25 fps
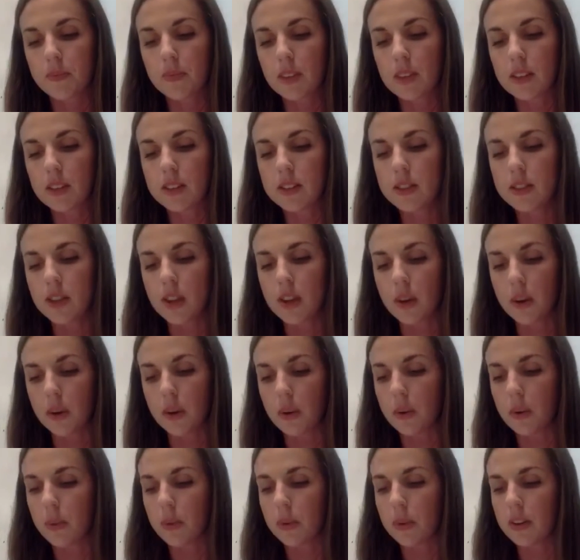
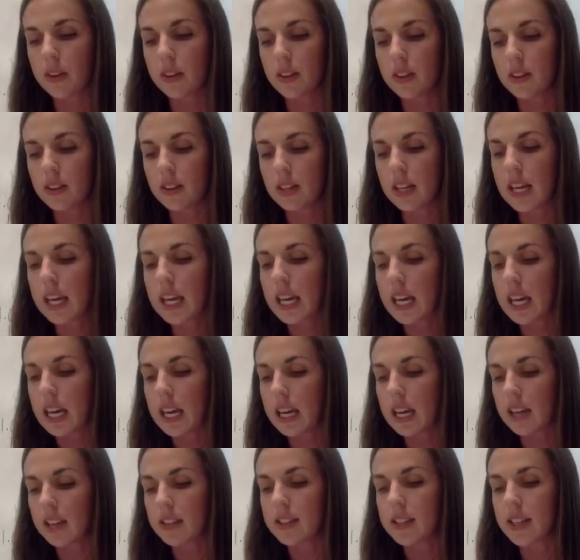So
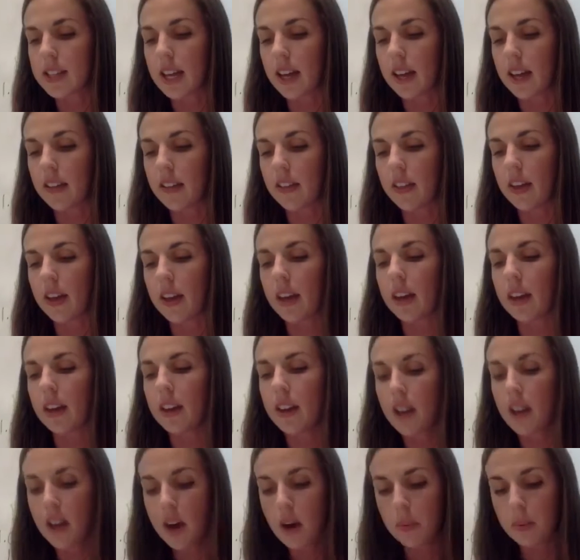he said that
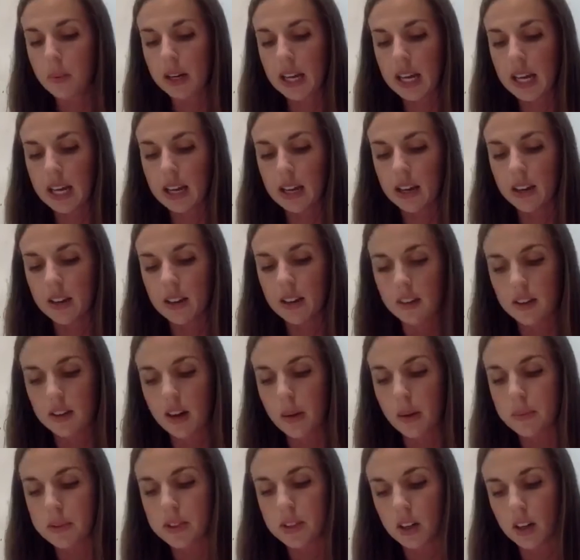when he
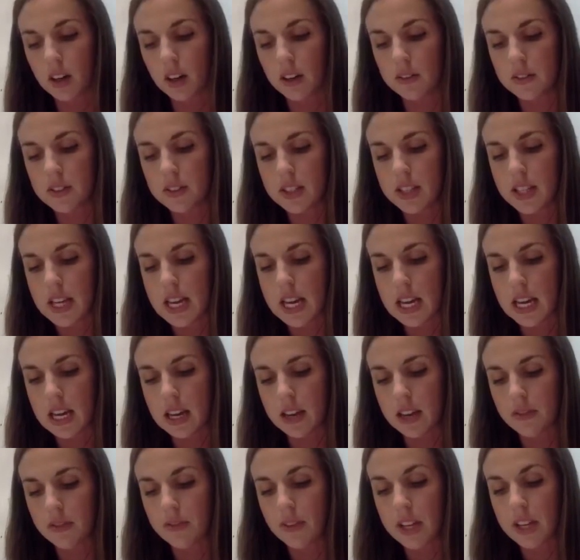observed
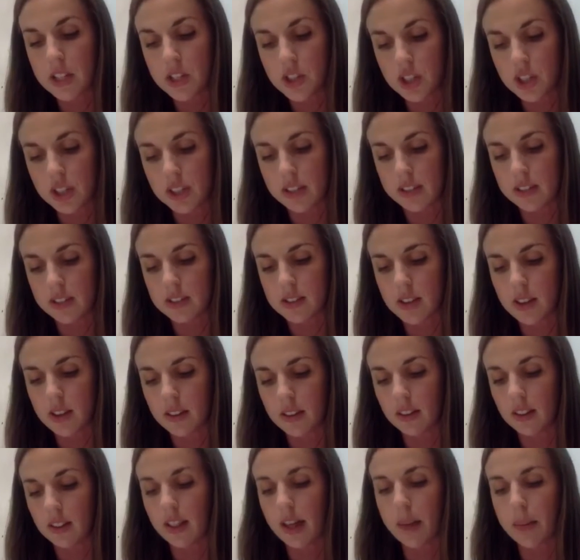the finches on
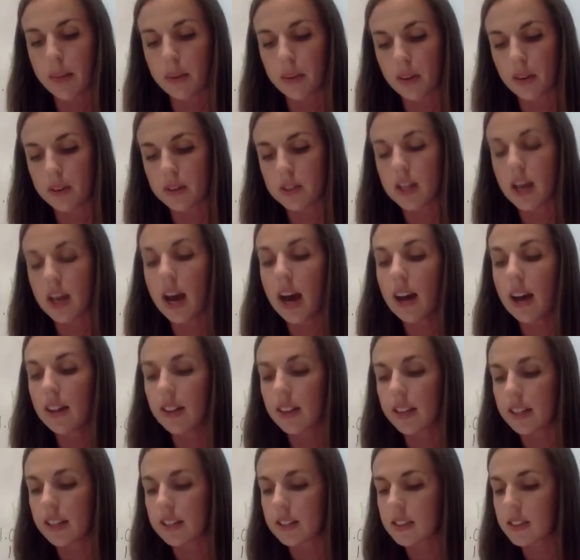the Galapagos
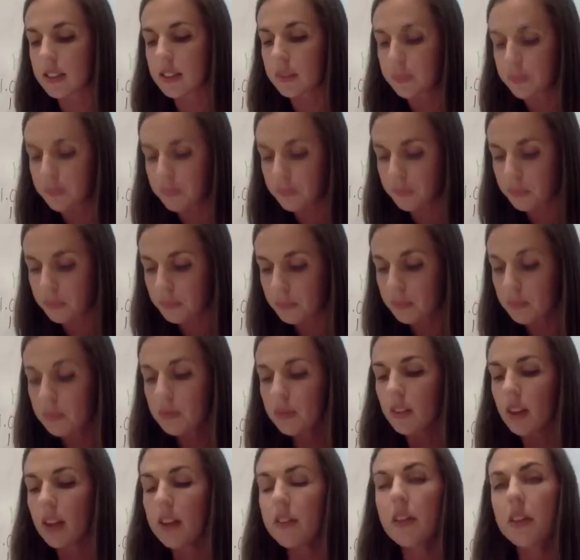Islands,
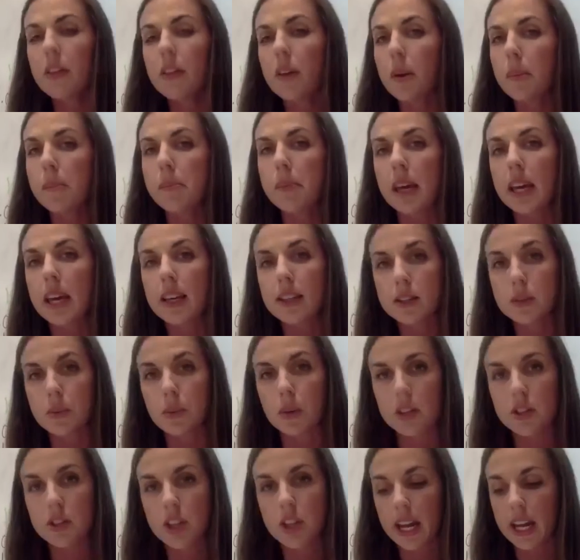that their beaks
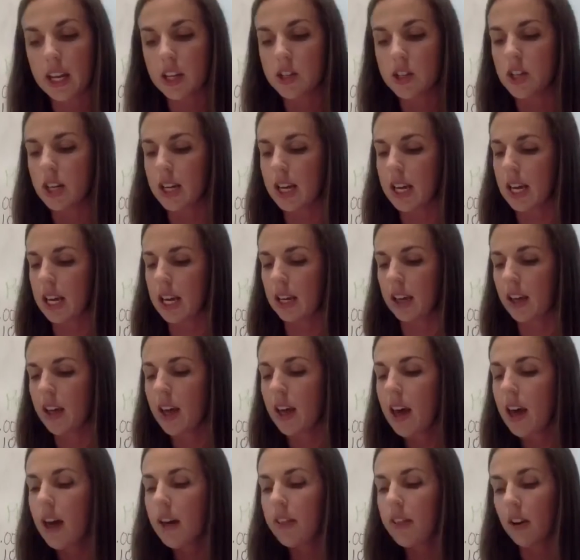were changing,
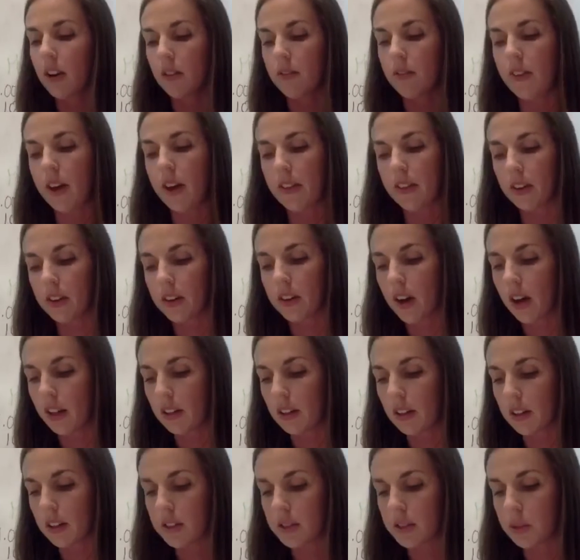their feather
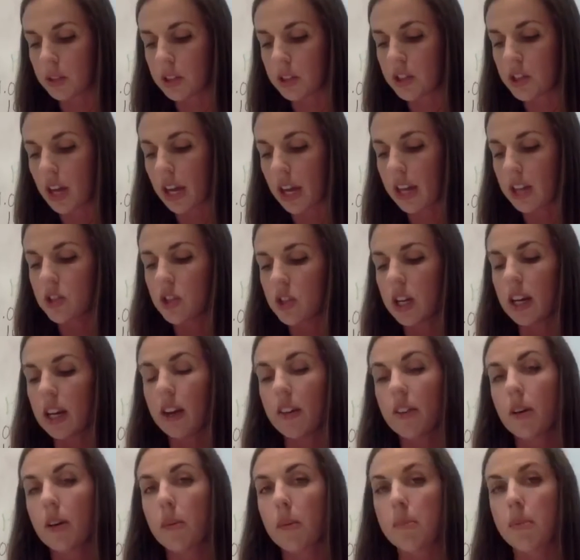colors were changing,
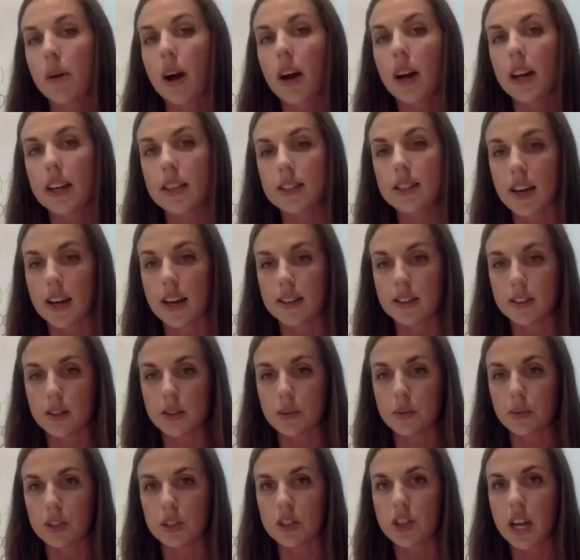and their body
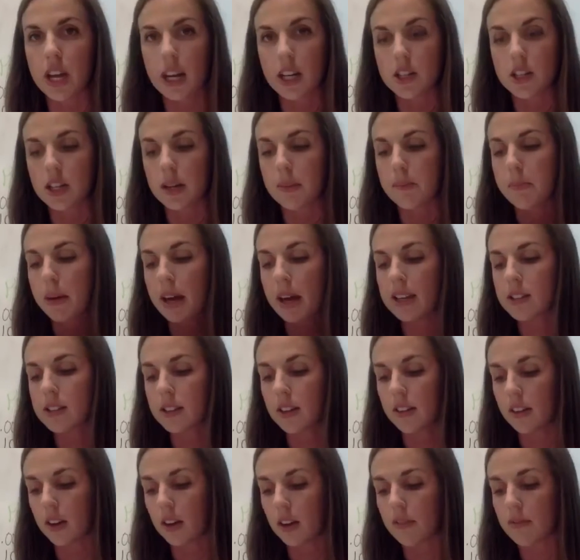sizes were changing based
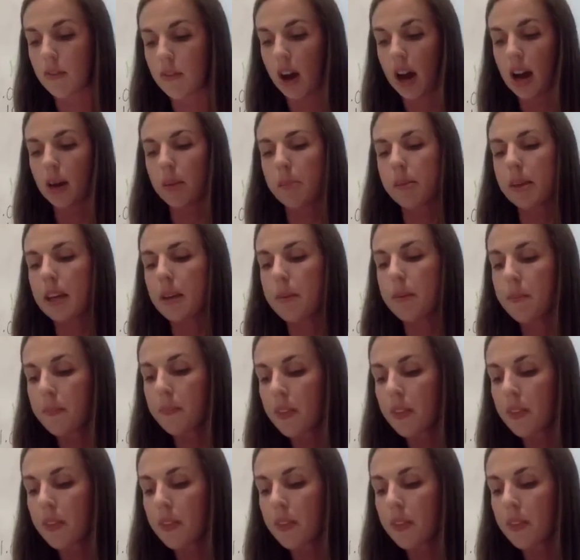on their environment.